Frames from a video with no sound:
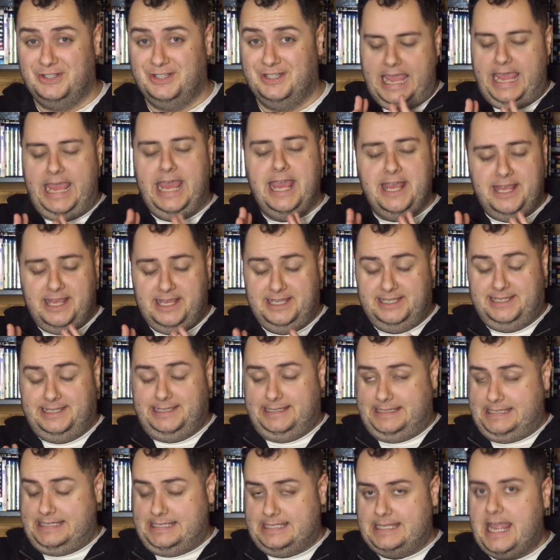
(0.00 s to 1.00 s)
It is
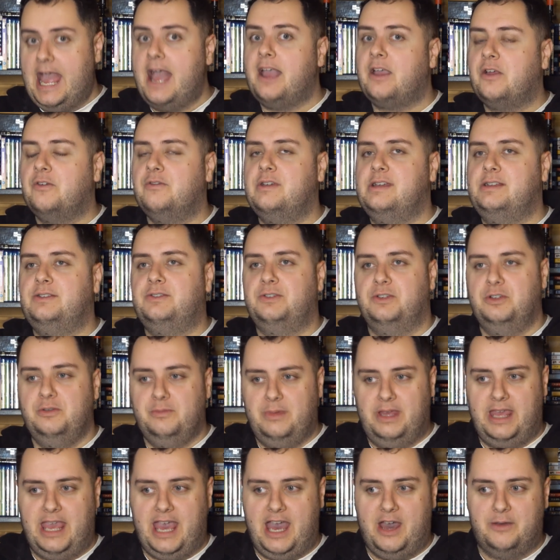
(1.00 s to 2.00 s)
staggering to
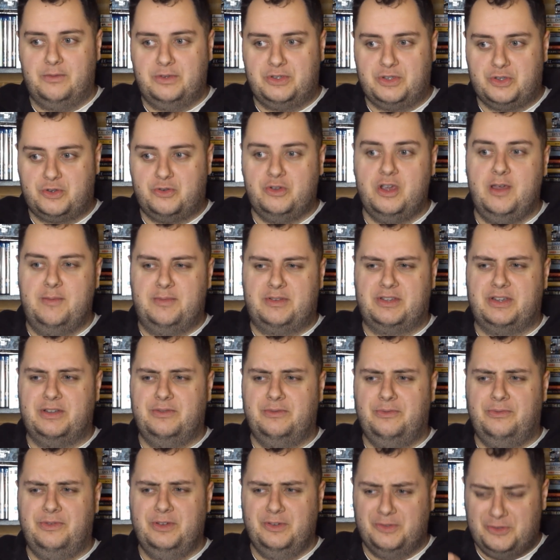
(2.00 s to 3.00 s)
me how a script can
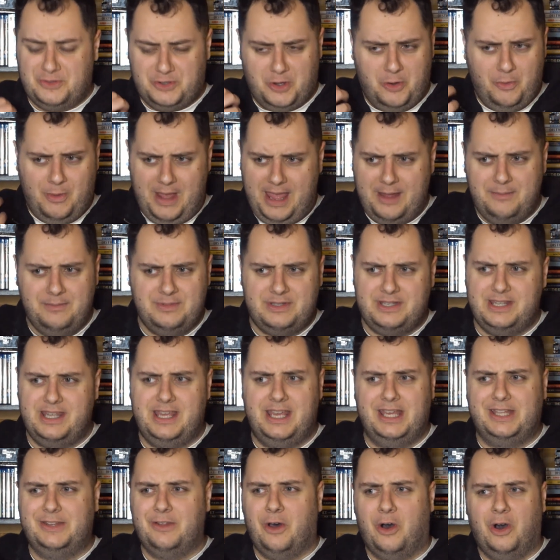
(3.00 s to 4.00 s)
feel so empty
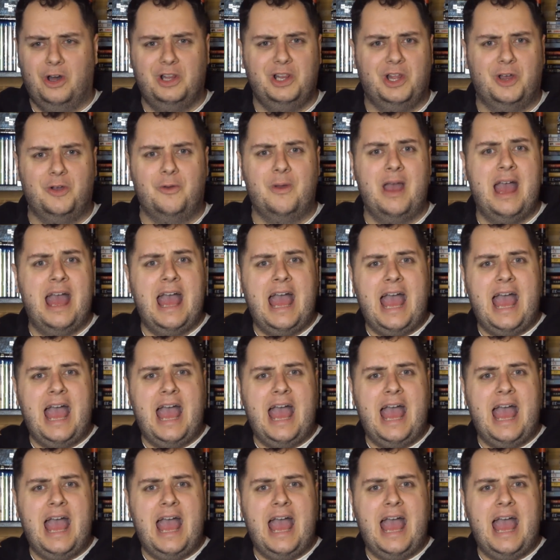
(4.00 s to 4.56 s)
and hollow,